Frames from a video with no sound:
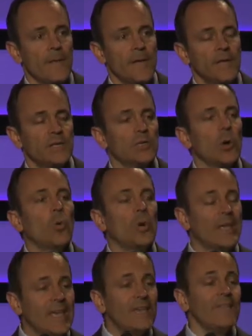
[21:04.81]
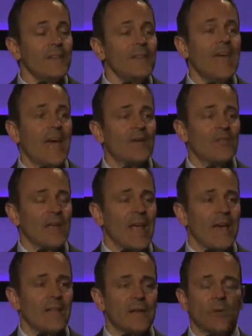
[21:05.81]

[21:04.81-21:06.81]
And so given that reality,